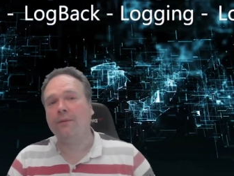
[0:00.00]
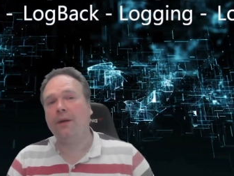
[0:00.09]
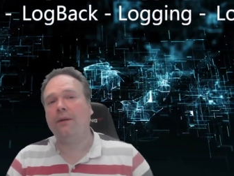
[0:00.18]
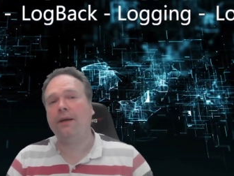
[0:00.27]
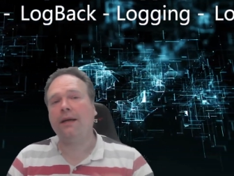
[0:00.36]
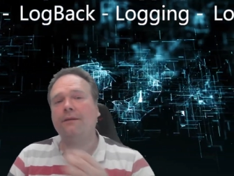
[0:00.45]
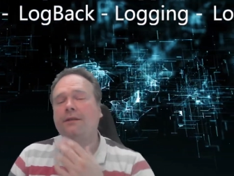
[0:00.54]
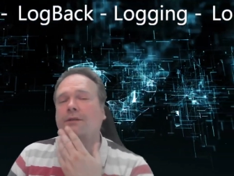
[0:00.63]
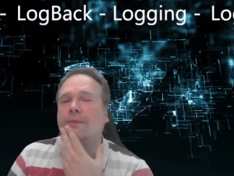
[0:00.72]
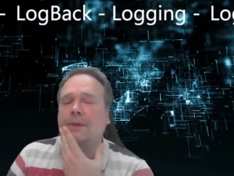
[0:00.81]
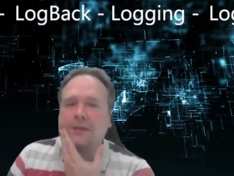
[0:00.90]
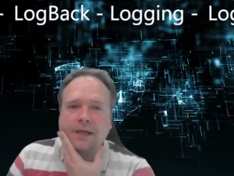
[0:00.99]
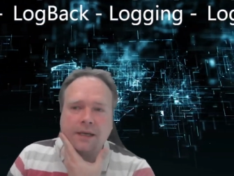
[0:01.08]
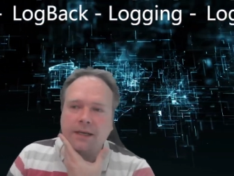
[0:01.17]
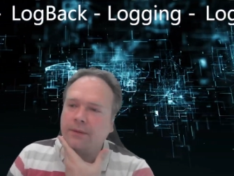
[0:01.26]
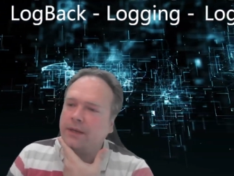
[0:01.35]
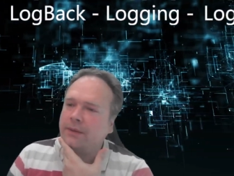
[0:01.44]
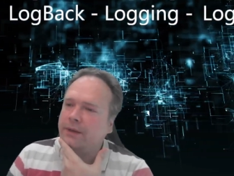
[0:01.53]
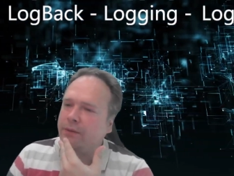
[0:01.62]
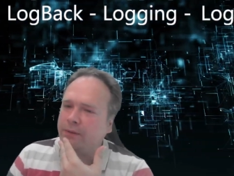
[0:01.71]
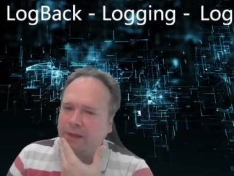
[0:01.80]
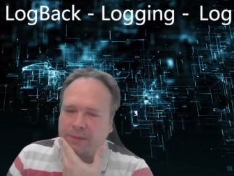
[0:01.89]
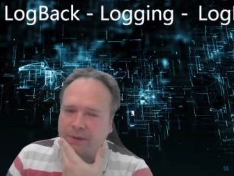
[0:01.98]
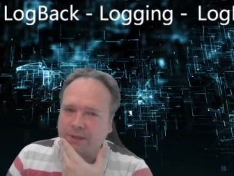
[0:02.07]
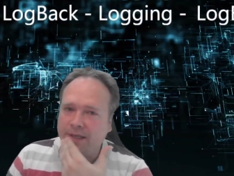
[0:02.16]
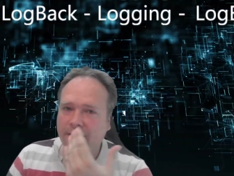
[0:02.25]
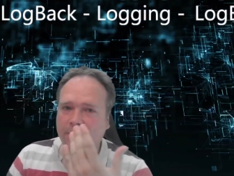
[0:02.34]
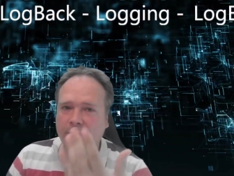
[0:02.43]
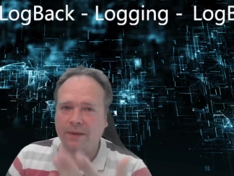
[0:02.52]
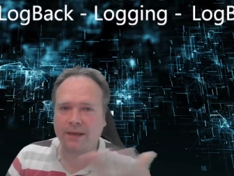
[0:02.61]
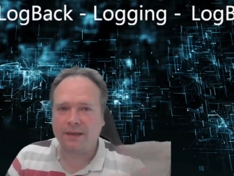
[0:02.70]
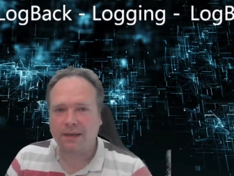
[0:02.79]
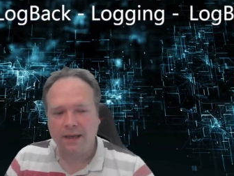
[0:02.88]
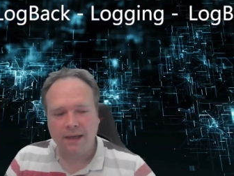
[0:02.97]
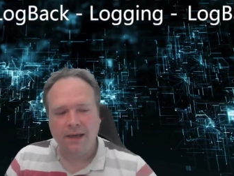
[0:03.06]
It gives so much energy when when you do that because then I know that